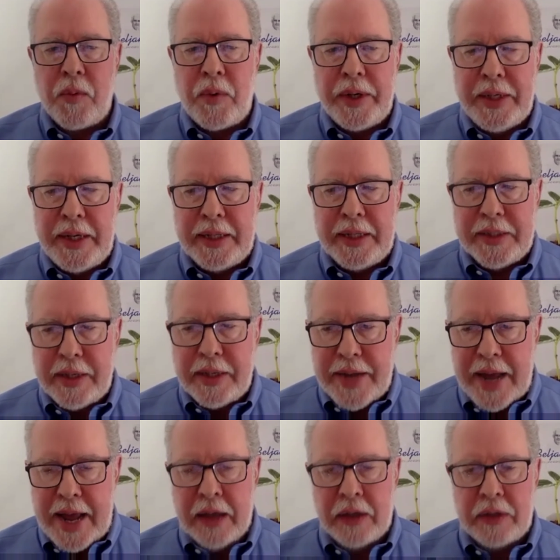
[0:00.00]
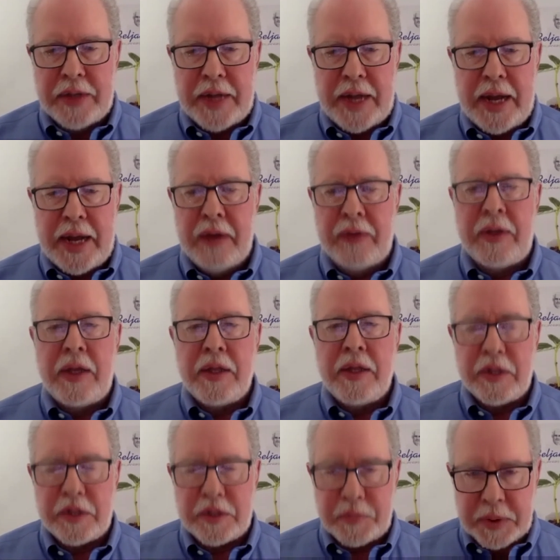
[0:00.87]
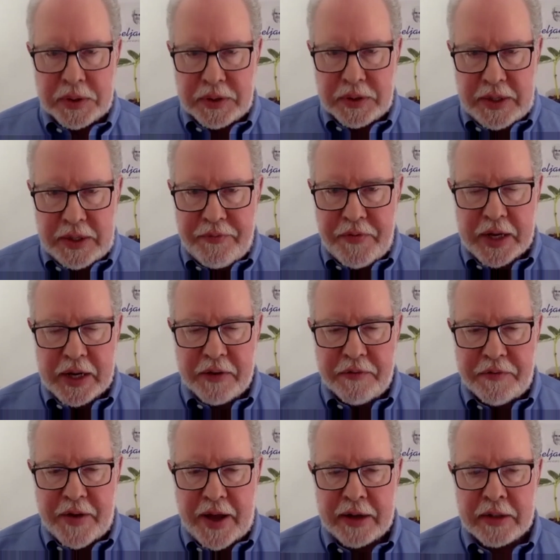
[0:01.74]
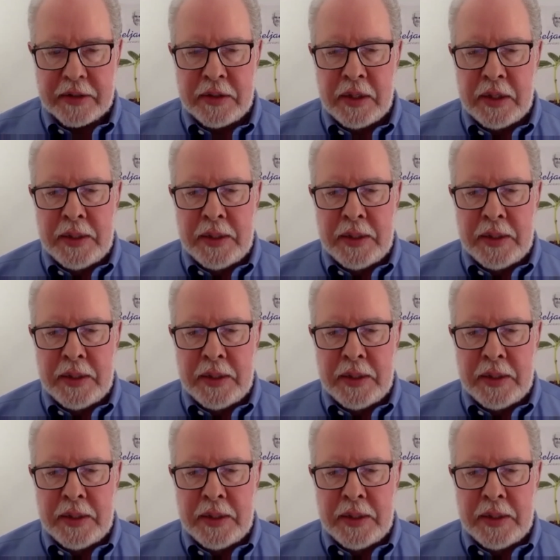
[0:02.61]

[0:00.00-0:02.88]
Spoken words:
We need to nail down the specific effect